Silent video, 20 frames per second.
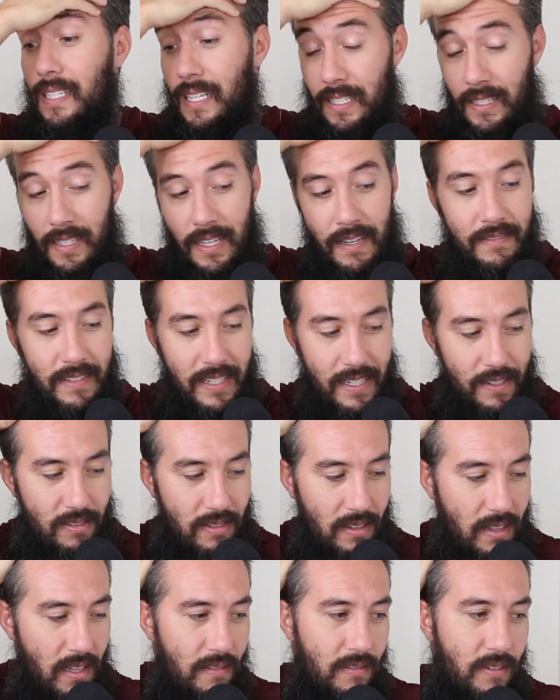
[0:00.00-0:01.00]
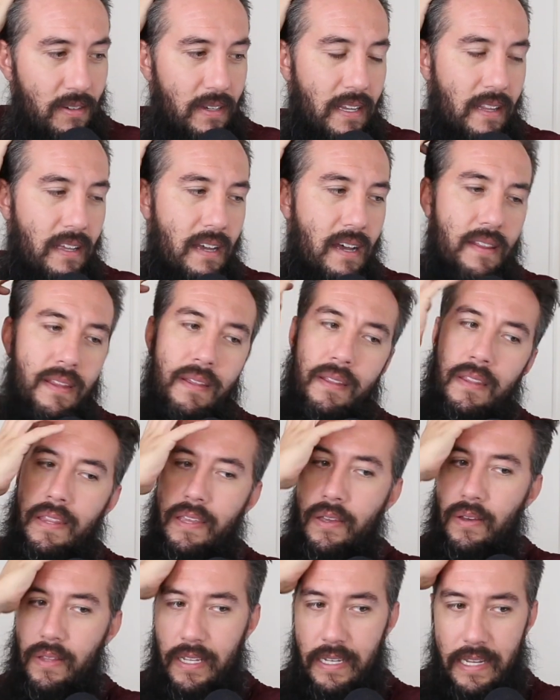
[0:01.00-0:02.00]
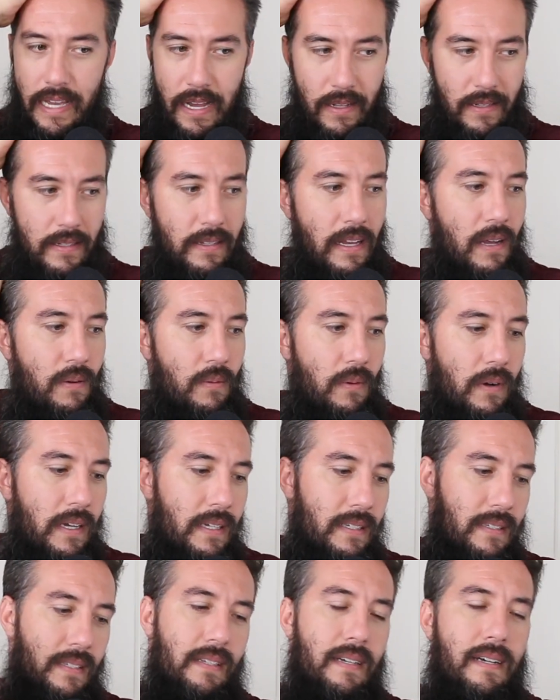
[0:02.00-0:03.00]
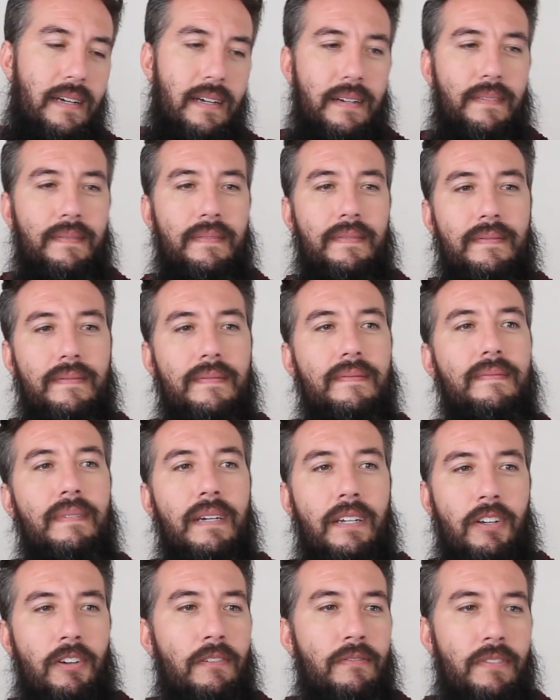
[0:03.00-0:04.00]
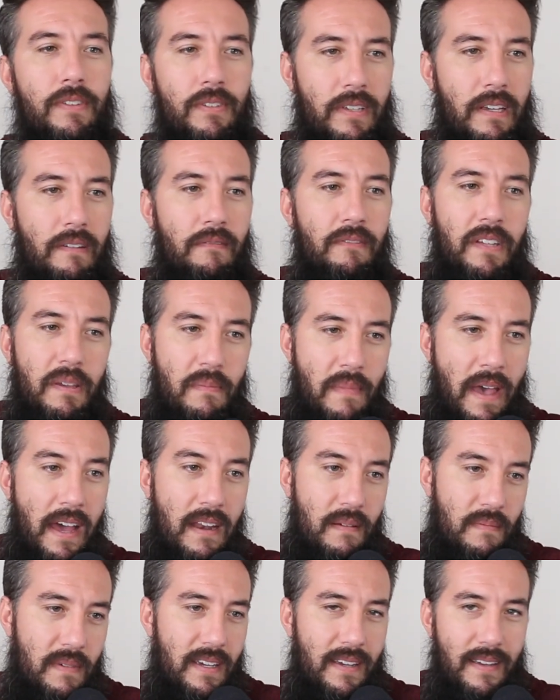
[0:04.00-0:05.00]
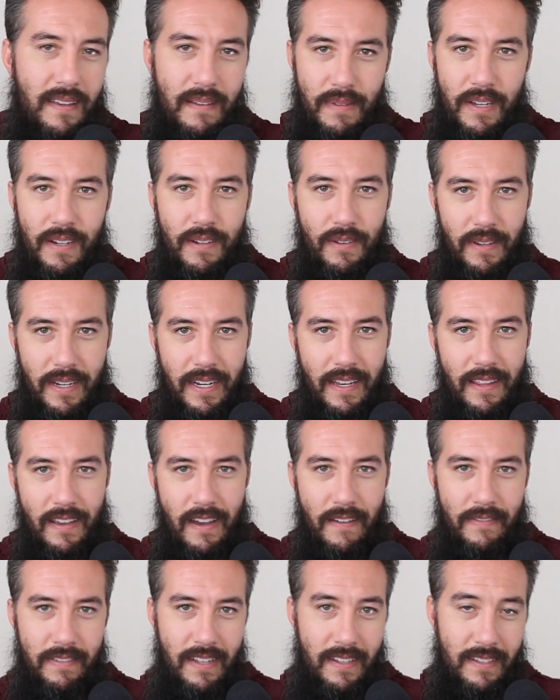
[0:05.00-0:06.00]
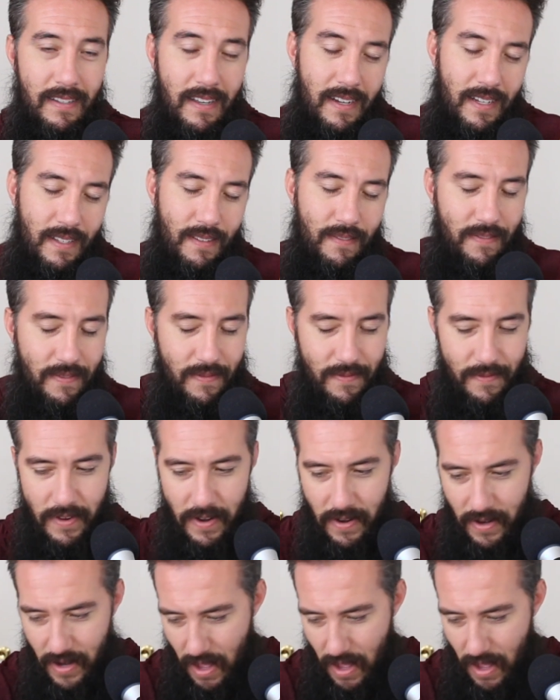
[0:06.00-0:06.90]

I used to love going into the office. The only downside was my girlfriend used to get really mad at me about going into the office on Sundays. Fair